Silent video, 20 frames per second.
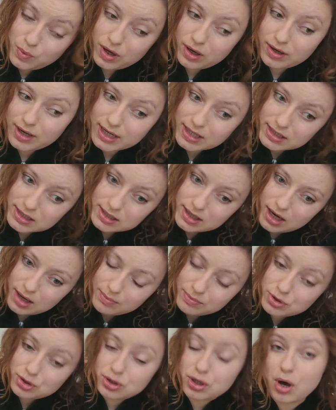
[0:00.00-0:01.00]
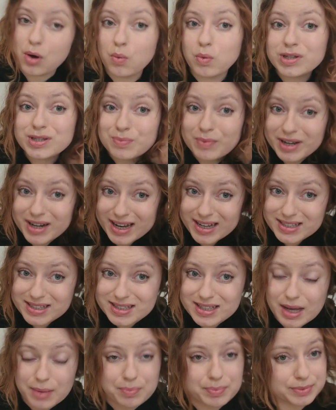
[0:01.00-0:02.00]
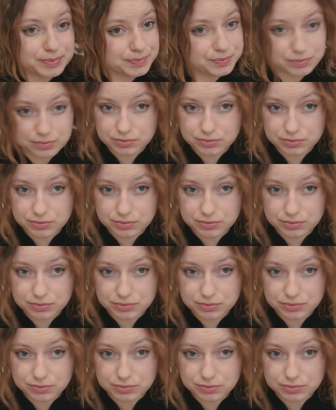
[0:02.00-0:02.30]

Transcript: well next time. So, what's my next step?